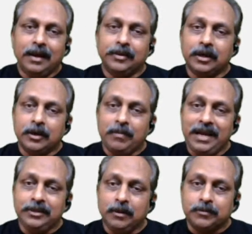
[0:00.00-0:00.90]
The
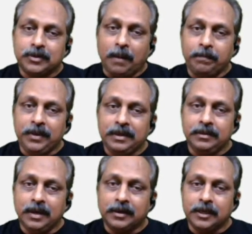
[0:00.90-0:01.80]
remains of something
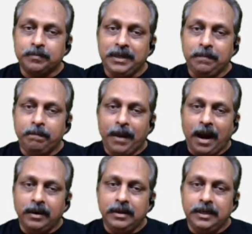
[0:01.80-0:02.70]
that has been
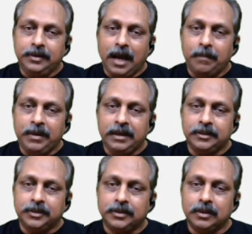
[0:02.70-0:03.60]
badly
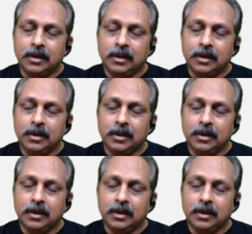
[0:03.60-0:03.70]
damaged.